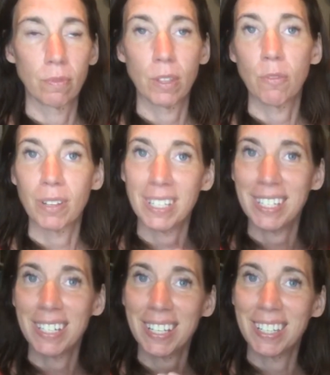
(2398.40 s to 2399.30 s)
And the
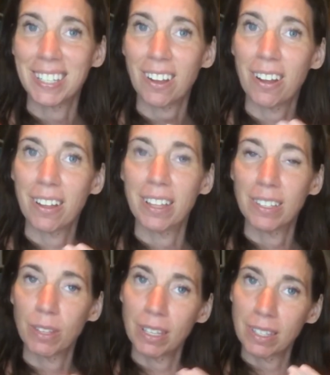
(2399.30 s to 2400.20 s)
resistance is
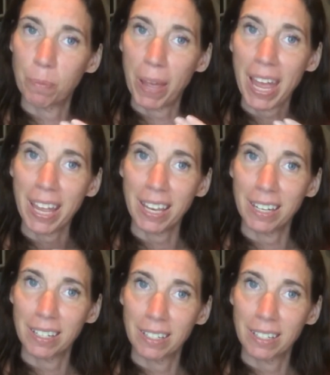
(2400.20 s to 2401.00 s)
the pain.